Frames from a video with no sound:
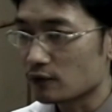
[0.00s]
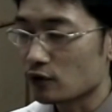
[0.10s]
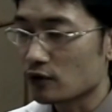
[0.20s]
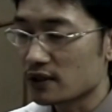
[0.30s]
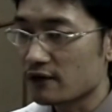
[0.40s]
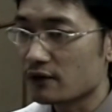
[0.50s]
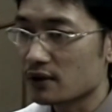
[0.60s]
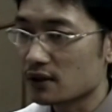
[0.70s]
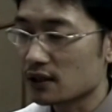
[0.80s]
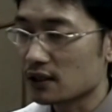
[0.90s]
different
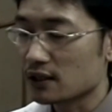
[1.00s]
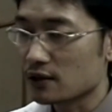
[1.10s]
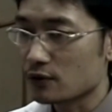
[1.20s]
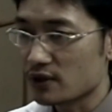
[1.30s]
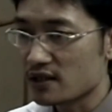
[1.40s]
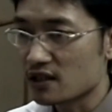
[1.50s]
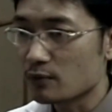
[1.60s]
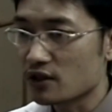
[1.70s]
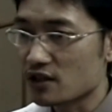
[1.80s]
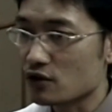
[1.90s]
reasons because
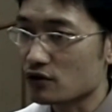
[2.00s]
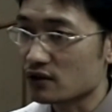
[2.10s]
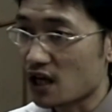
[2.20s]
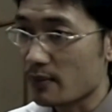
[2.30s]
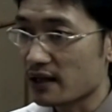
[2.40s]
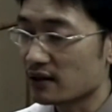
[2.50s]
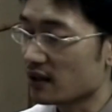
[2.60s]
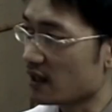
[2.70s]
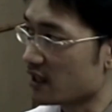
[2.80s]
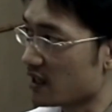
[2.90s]
he's also diabetic
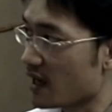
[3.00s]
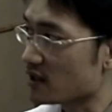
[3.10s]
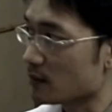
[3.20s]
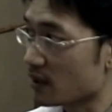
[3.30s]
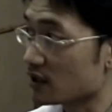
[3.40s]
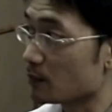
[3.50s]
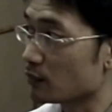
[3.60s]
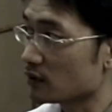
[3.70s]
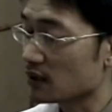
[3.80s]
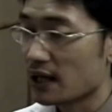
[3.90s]
and he has a
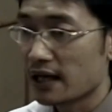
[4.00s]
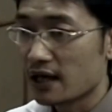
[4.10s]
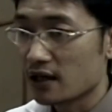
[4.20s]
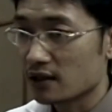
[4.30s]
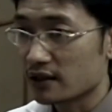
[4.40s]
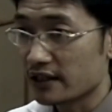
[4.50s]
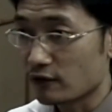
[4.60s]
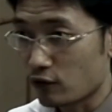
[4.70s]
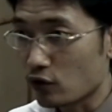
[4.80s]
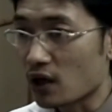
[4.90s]
multiple clinic
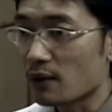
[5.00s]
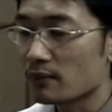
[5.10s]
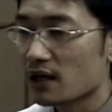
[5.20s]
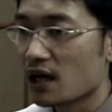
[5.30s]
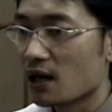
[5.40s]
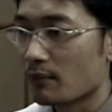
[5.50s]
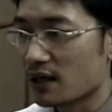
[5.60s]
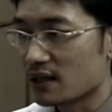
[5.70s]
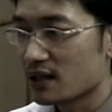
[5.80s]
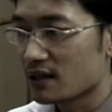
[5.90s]
follow-up. But
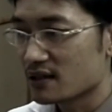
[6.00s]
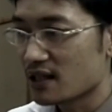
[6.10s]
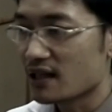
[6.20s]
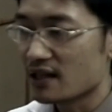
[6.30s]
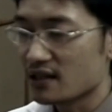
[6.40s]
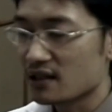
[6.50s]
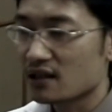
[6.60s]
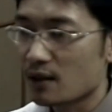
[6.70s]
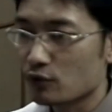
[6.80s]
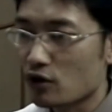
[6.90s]
he said that he come
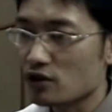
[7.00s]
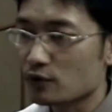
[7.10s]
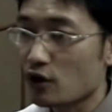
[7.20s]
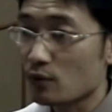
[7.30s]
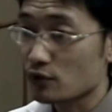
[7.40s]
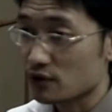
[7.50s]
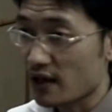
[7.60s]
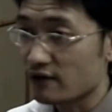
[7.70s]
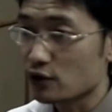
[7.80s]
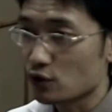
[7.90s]
to hospital almost every
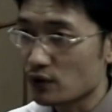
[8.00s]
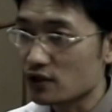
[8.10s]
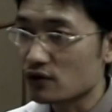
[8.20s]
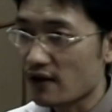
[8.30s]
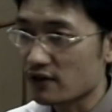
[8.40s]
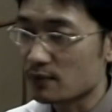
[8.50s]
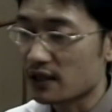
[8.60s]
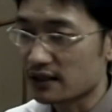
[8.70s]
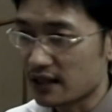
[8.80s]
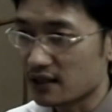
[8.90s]
2 weeks to have his blood
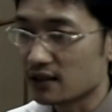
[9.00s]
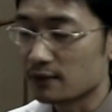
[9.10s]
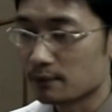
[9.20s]
taken.